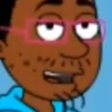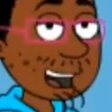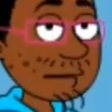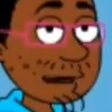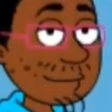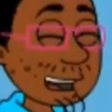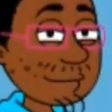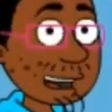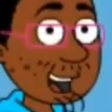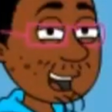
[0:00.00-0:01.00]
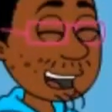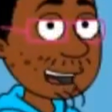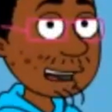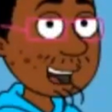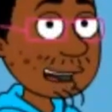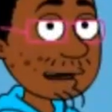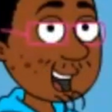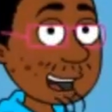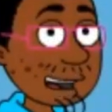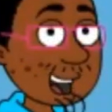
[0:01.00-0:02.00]
That's
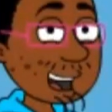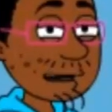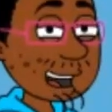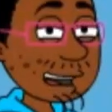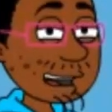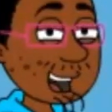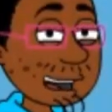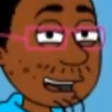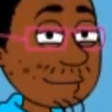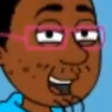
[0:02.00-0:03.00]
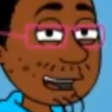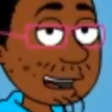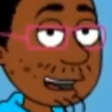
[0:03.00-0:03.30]
sites.kubo.com/view/Bailey's Game